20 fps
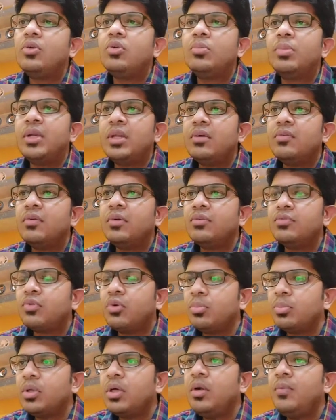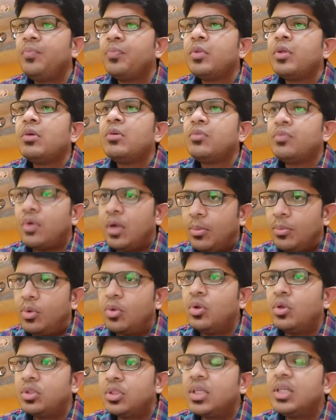to benefit from the
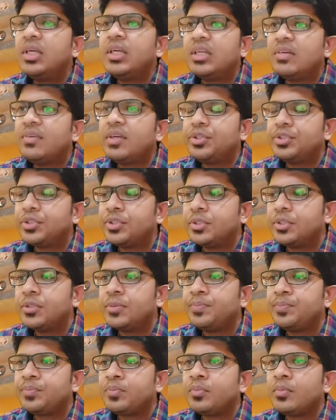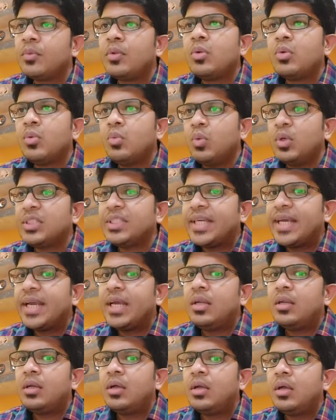pharmacological interventions. Once
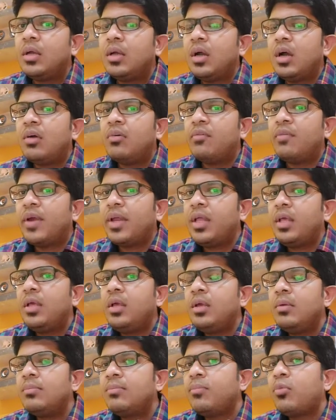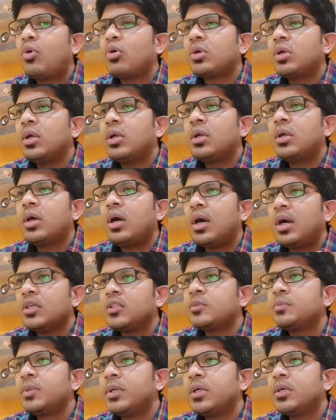again, a very important
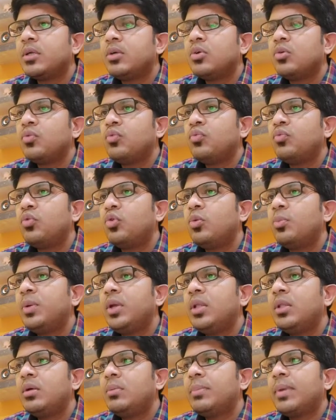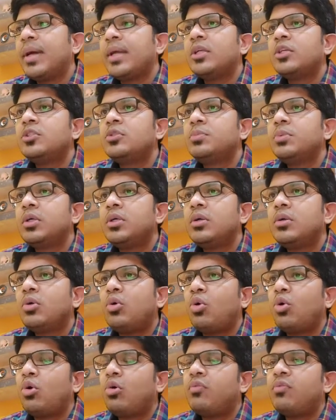aspect would be the management
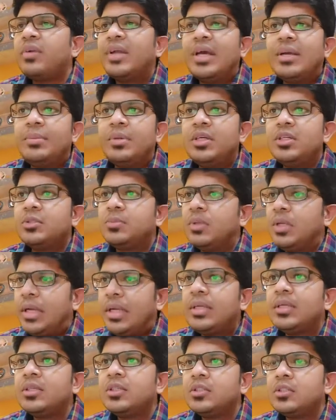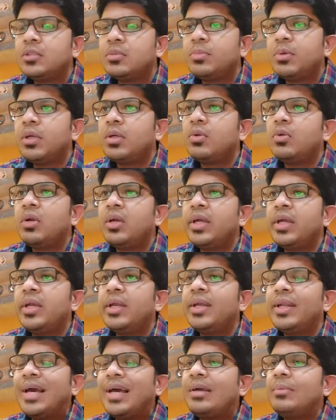of diabetes mellitus,
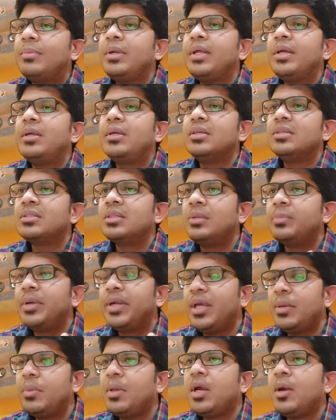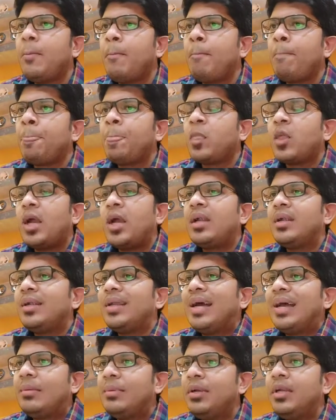particularly diabetic dyslipidemia, and
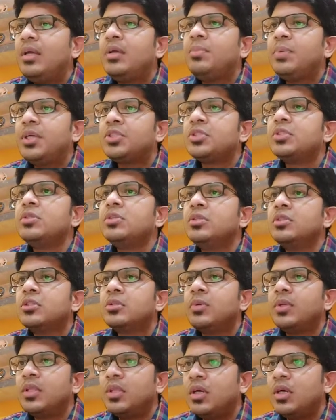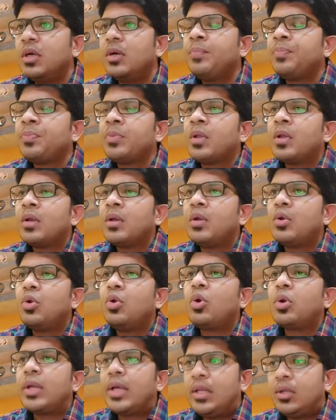diabetic patients with the
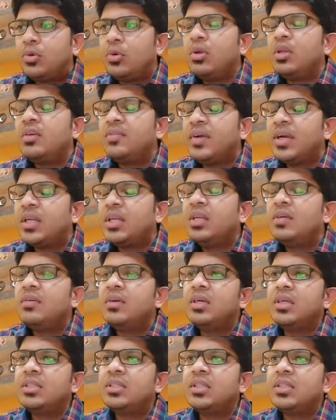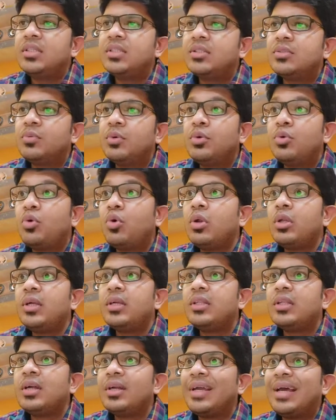non-alcoholic fatty liver disease. We would call
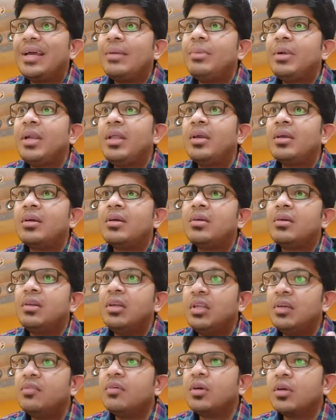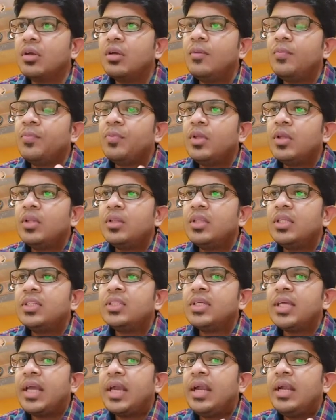it the diabetic liver.
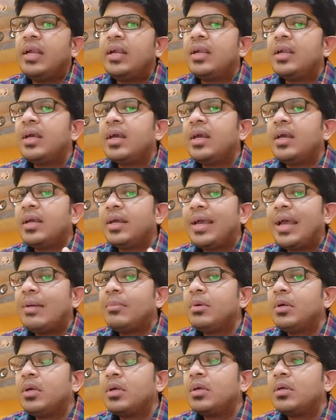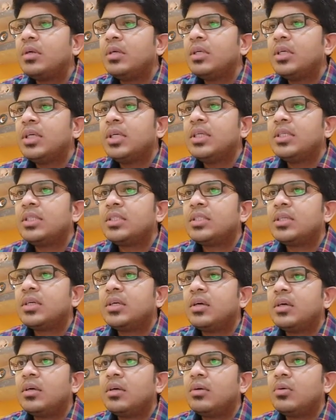This entire gamut,
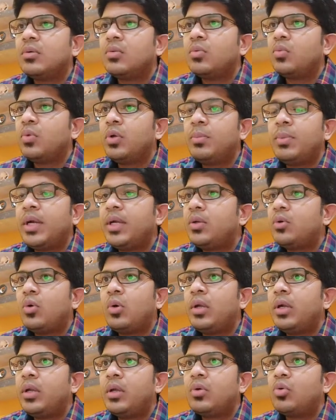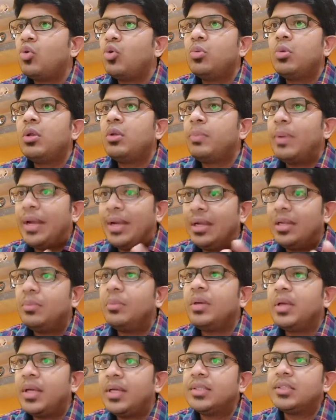we might call it a global
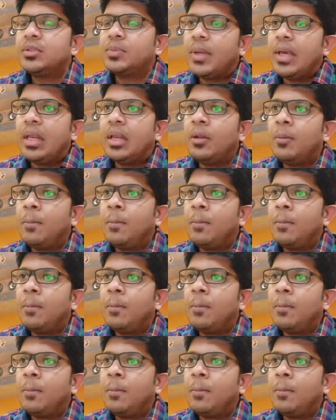pandemic as well.